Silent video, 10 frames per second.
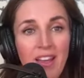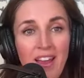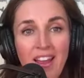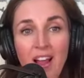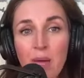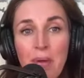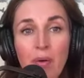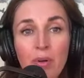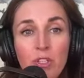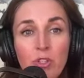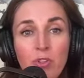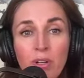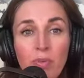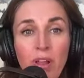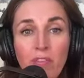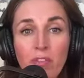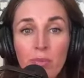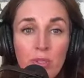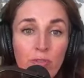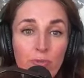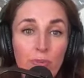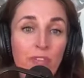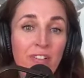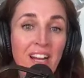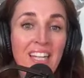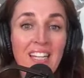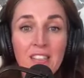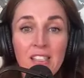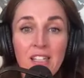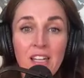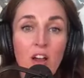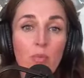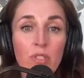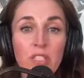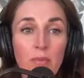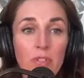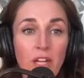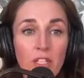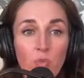AI powered tutoring platforms can provide instant help with subjects